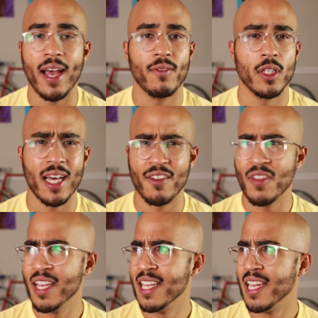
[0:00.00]
have a lot
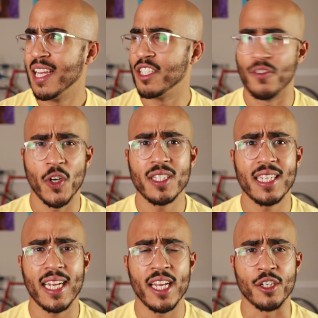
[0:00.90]
of
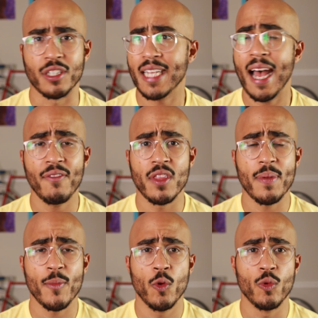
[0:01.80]
diversity in your staff and the
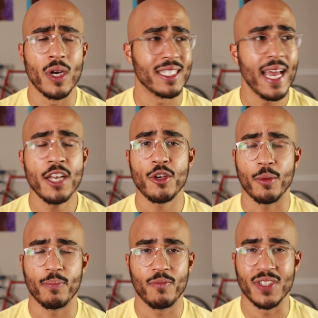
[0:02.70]
people who attend
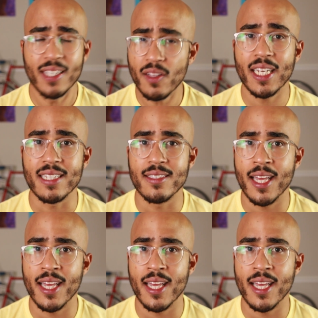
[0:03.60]
your facilities,